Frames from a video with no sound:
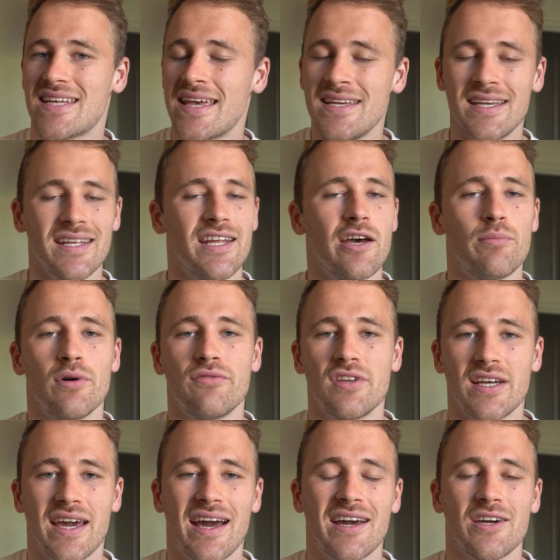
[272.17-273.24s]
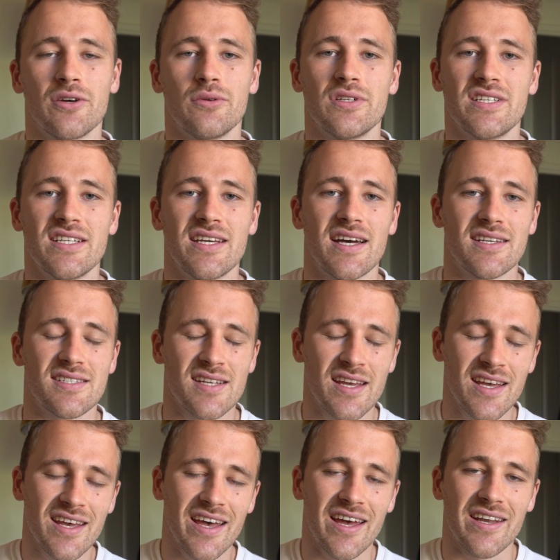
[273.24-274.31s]
taking it above Lukaku and Diaz,
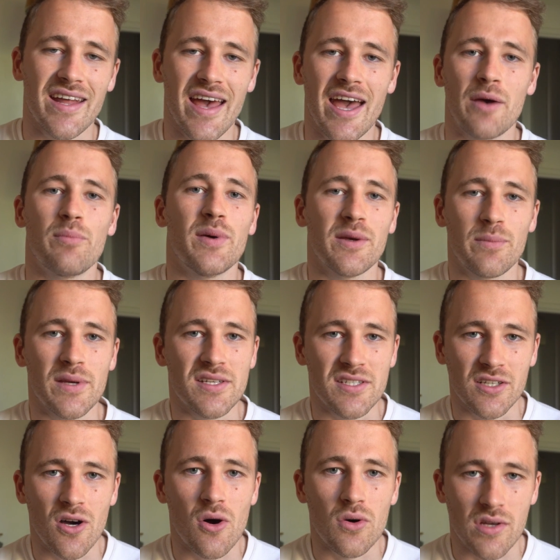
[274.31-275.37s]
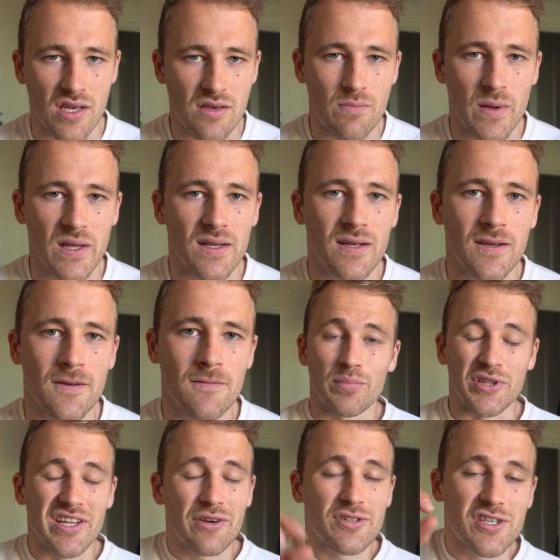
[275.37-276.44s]
an epic piece of goalkeeping.
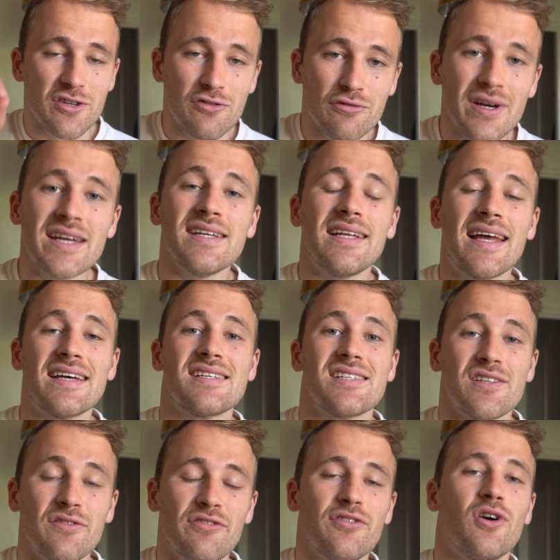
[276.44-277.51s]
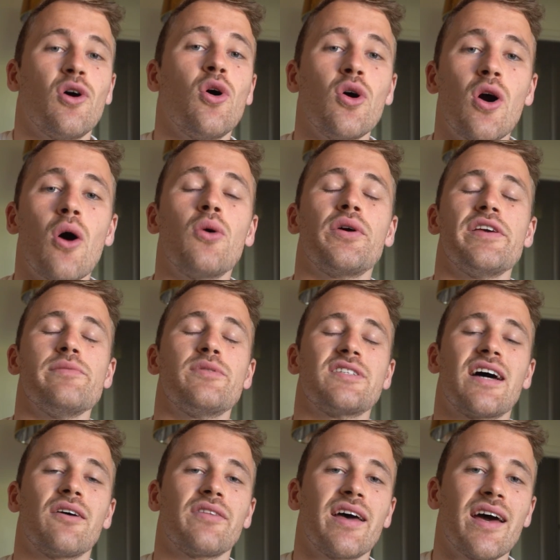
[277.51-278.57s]
But there is a great lesson for all goalkeepers
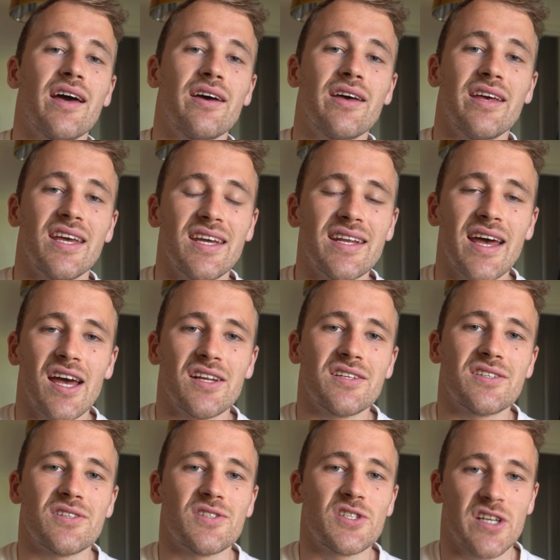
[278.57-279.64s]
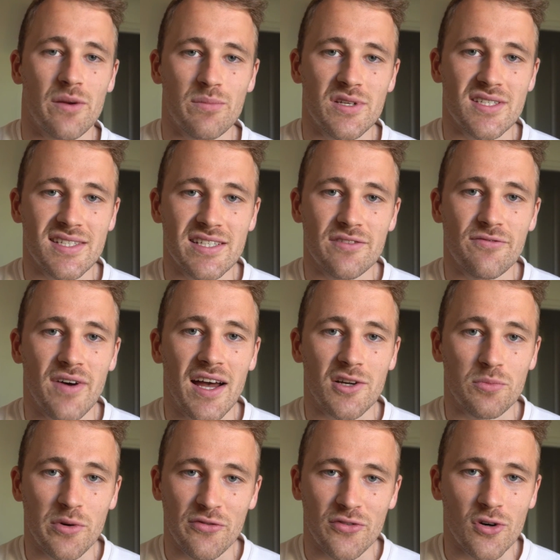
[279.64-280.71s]
out there in Ederson's Champions League
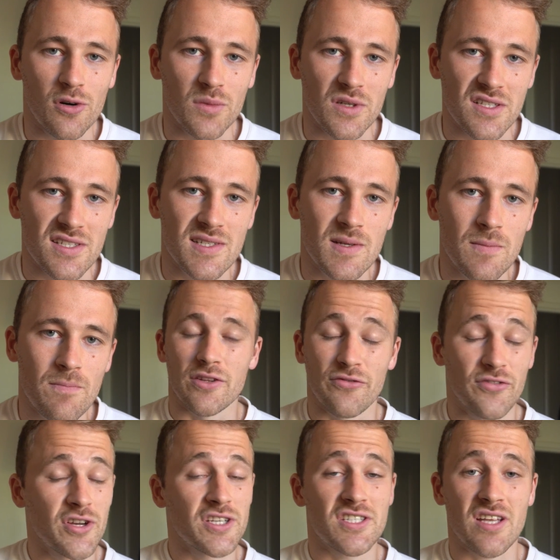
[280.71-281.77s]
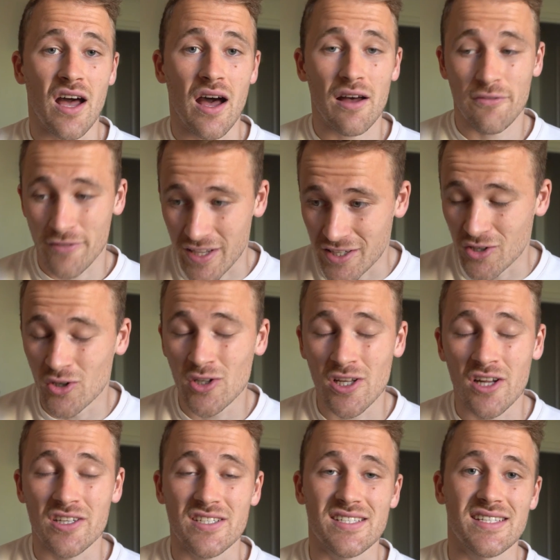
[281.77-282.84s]
final performance. The first half, in all
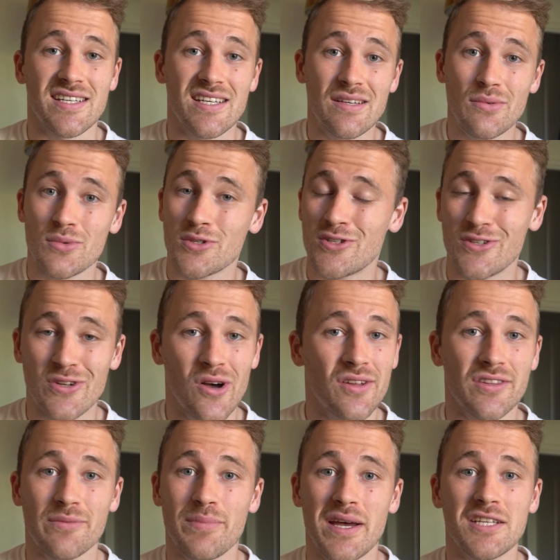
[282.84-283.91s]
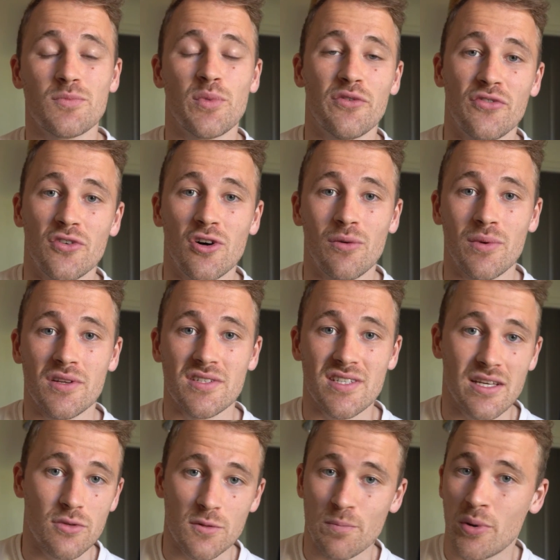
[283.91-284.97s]
honesty, was not the best performance.
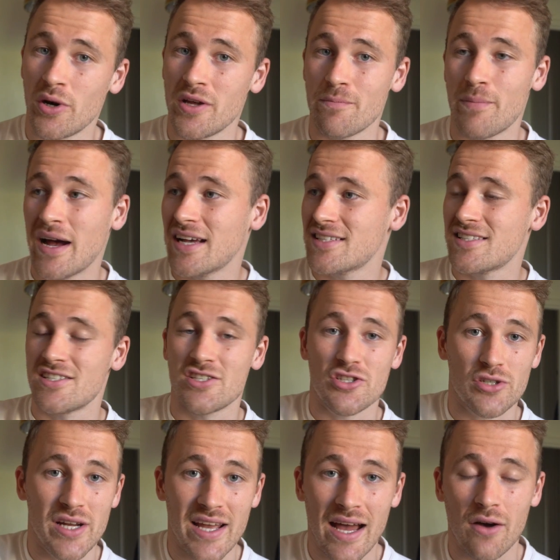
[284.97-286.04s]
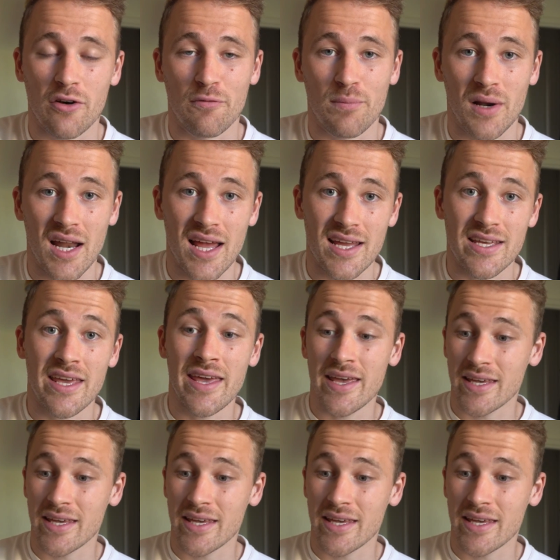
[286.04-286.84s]
He was putting passes straight out of play,